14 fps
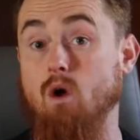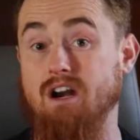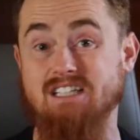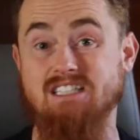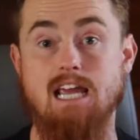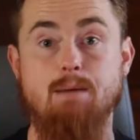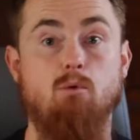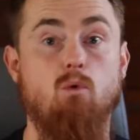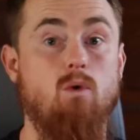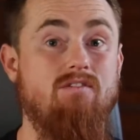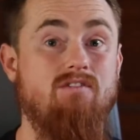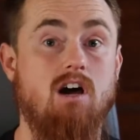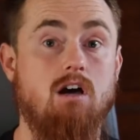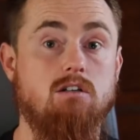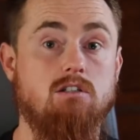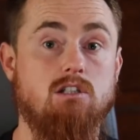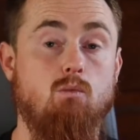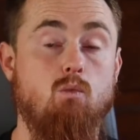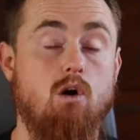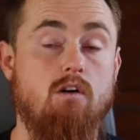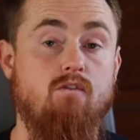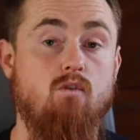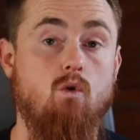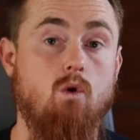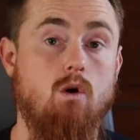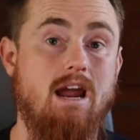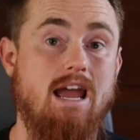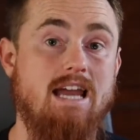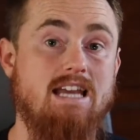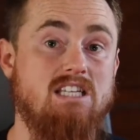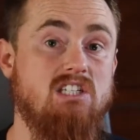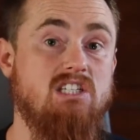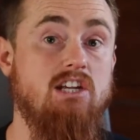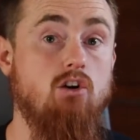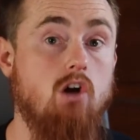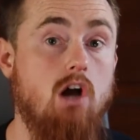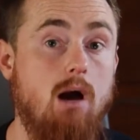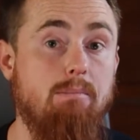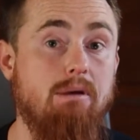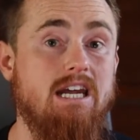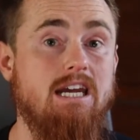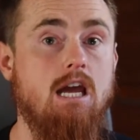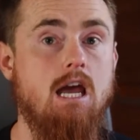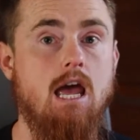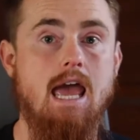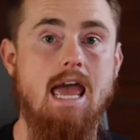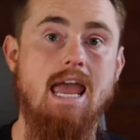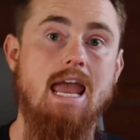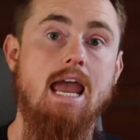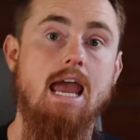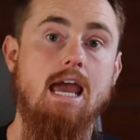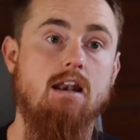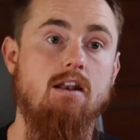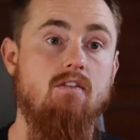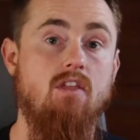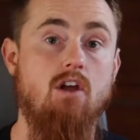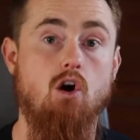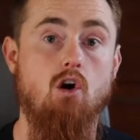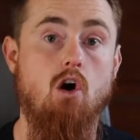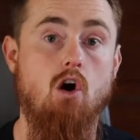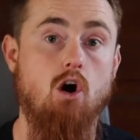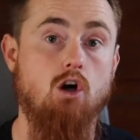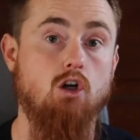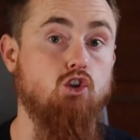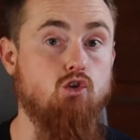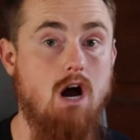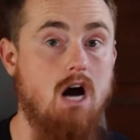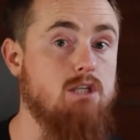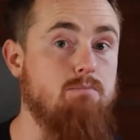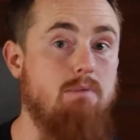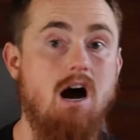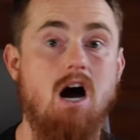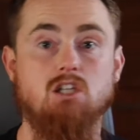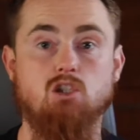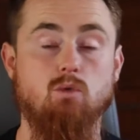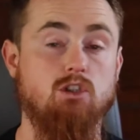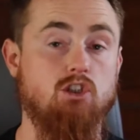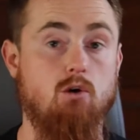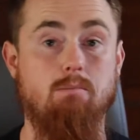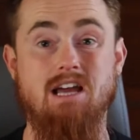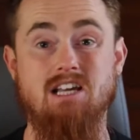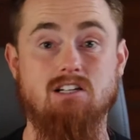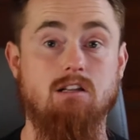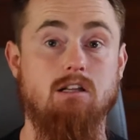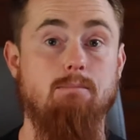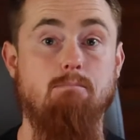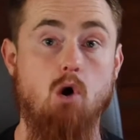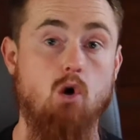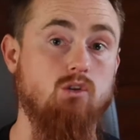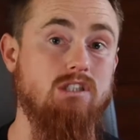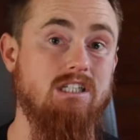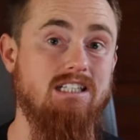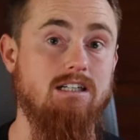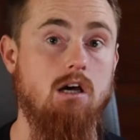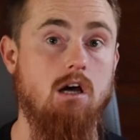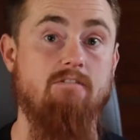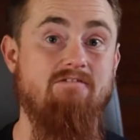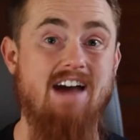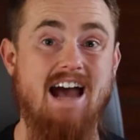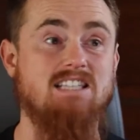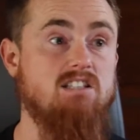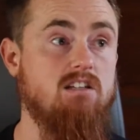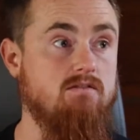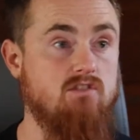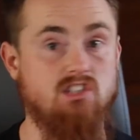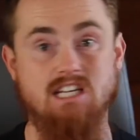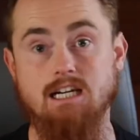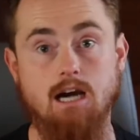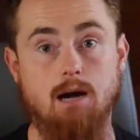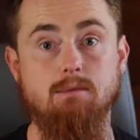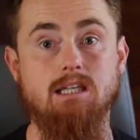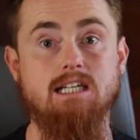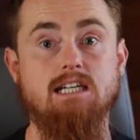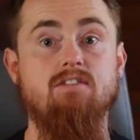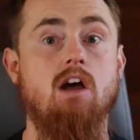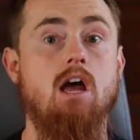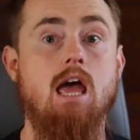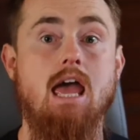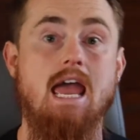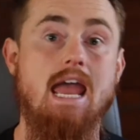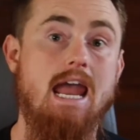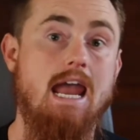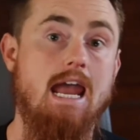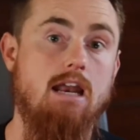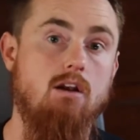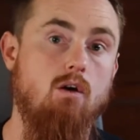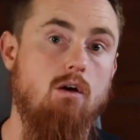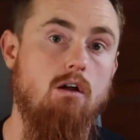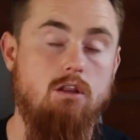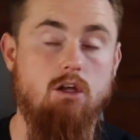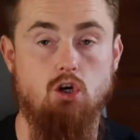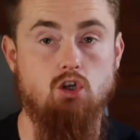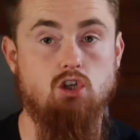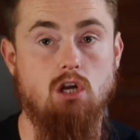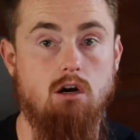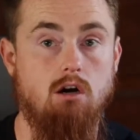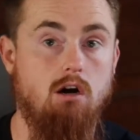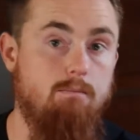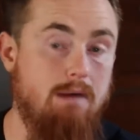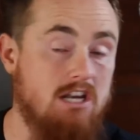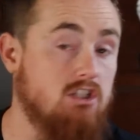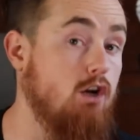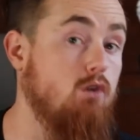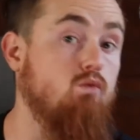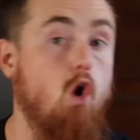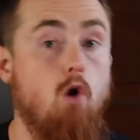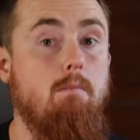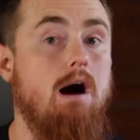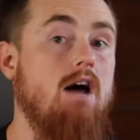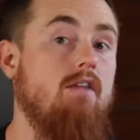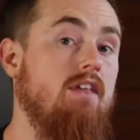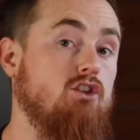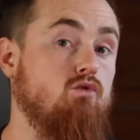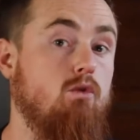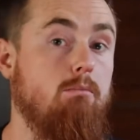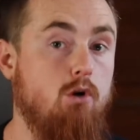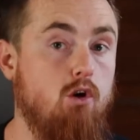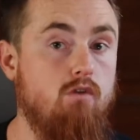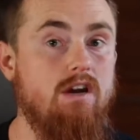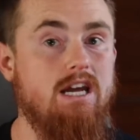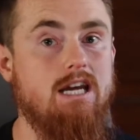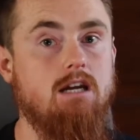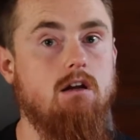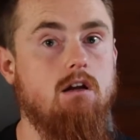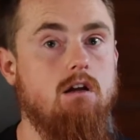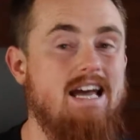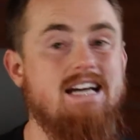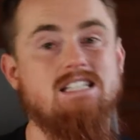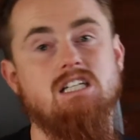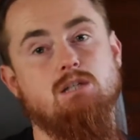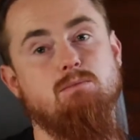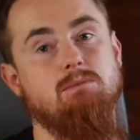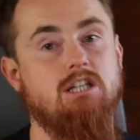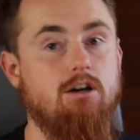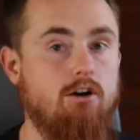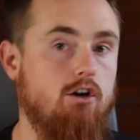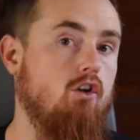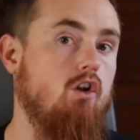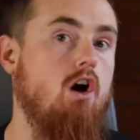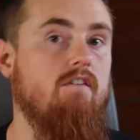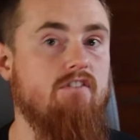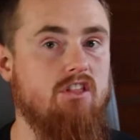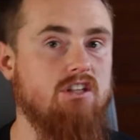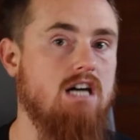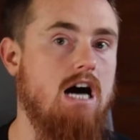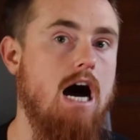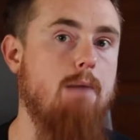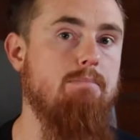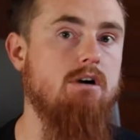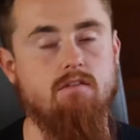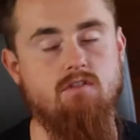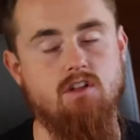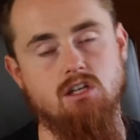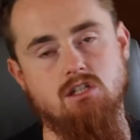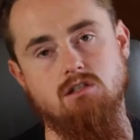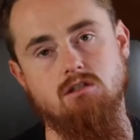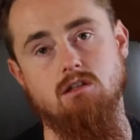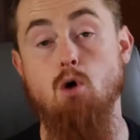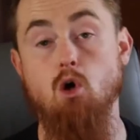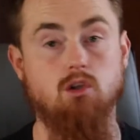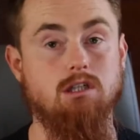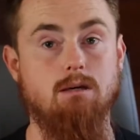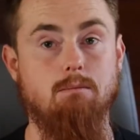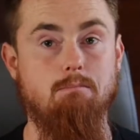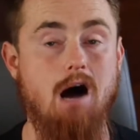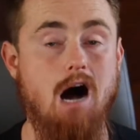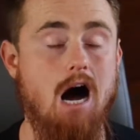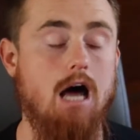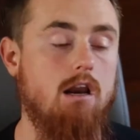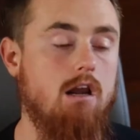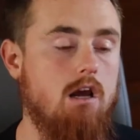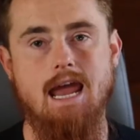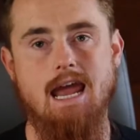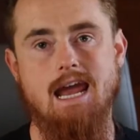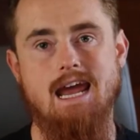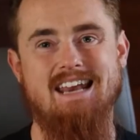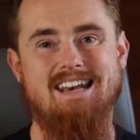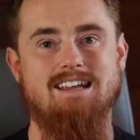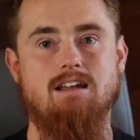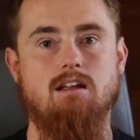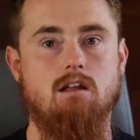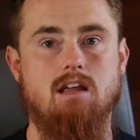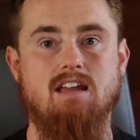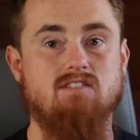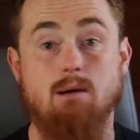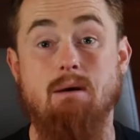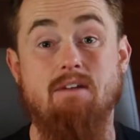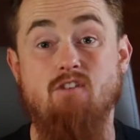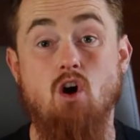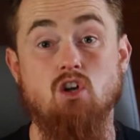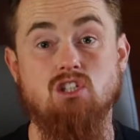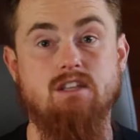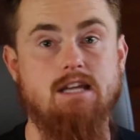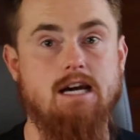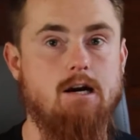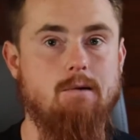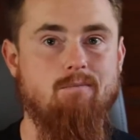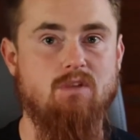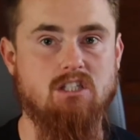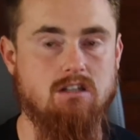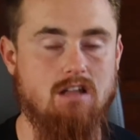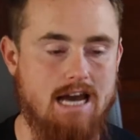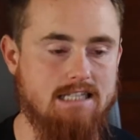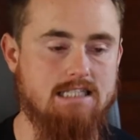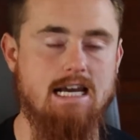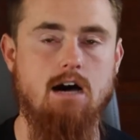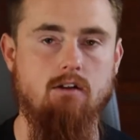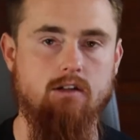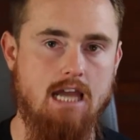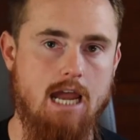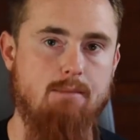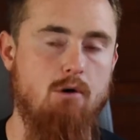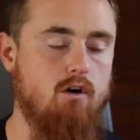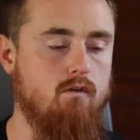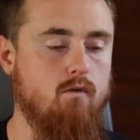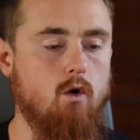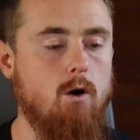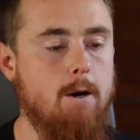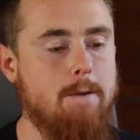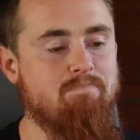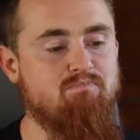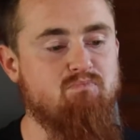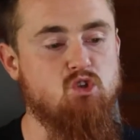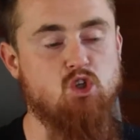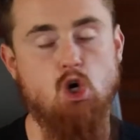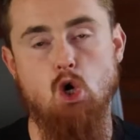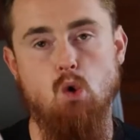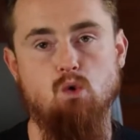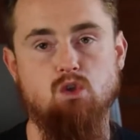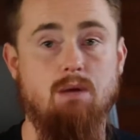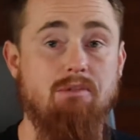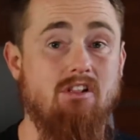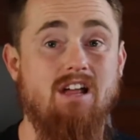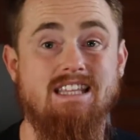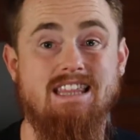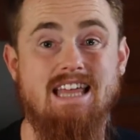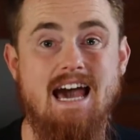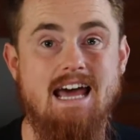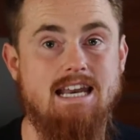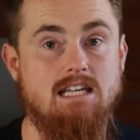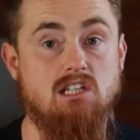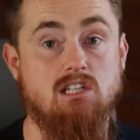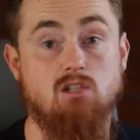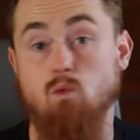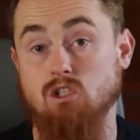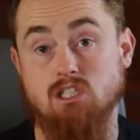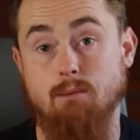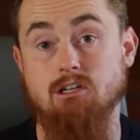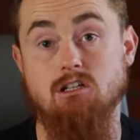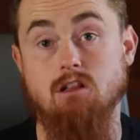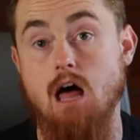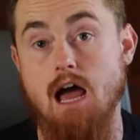one example, we've done some work for a steel company, and there are dross pots, which are basically molten vats of zinc, I believe. And there's basically a robot that's removing the excess material off of the top of this molten pot. And if somebody falls in there, it's lights out, game over. So something like that is somebody's